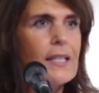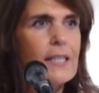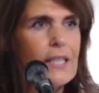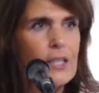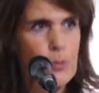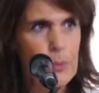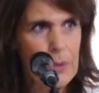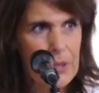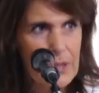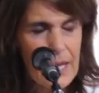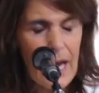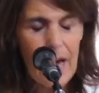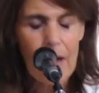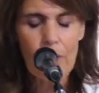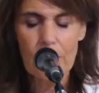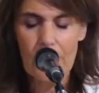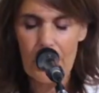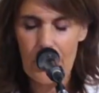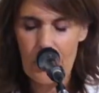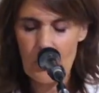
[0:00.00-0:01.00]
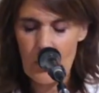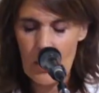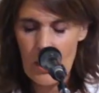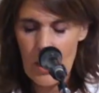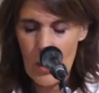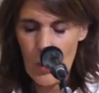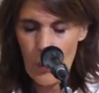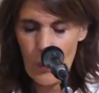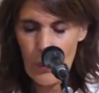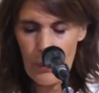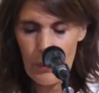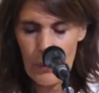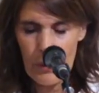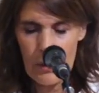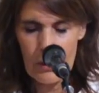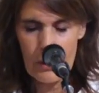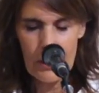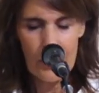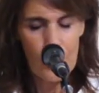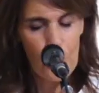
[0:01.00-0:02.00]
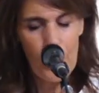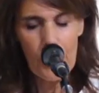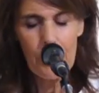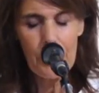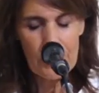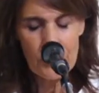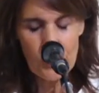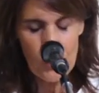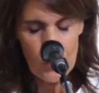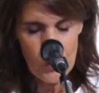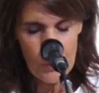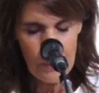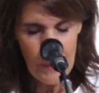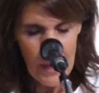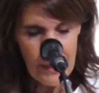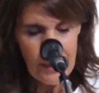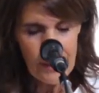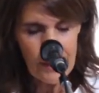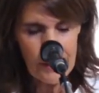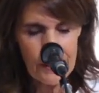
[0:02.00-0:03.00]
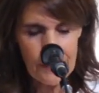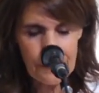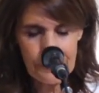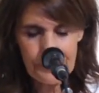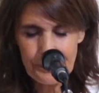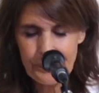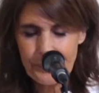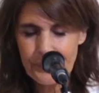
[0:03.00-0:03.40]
that without that we will not make it.